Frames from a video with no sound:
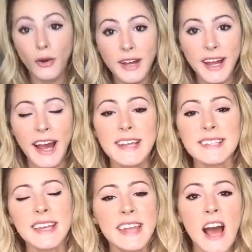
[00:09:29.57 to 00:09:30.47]
Okay guys,
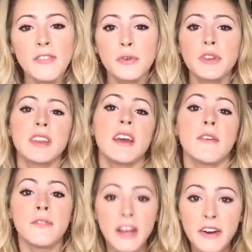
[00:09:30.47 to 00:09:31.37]
and now for the
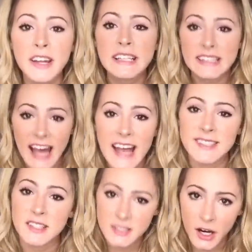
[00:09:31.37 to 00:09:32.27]
very
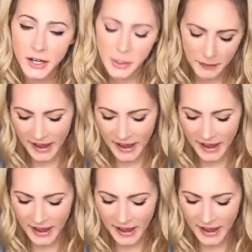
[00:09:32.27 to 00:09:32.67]
last Target